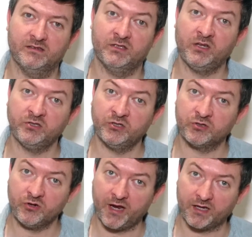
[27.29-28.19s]
Such
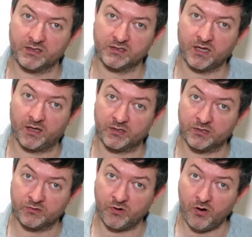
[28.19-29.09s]
tricks hath
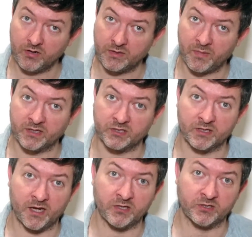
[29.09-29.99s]
strong
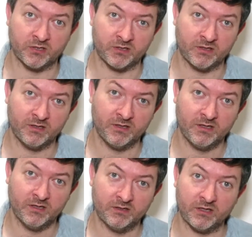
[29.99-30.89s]
imagination,
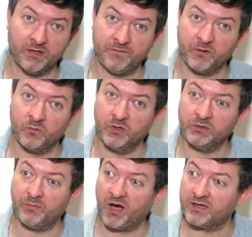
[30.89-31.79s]
that if it
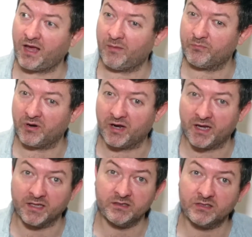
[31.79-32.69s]
would but
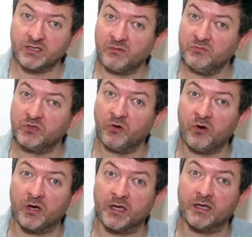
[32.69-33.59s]
apprehend some
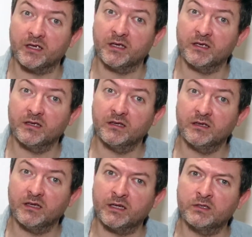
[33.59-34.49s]
joy,
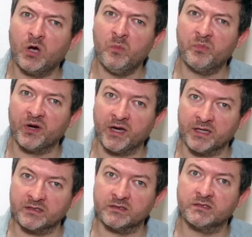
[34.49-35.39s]
it
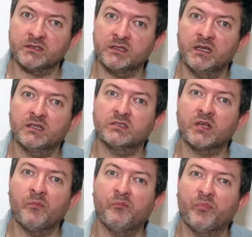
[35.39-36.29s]
comprehends
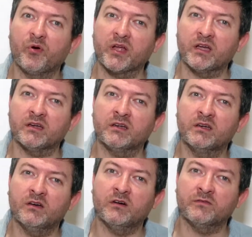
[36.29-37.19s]
some bringer
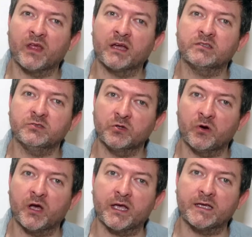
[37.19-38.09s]
of that
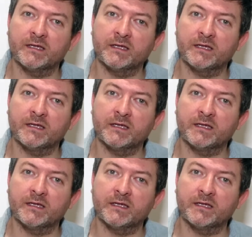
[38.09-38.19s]
joy.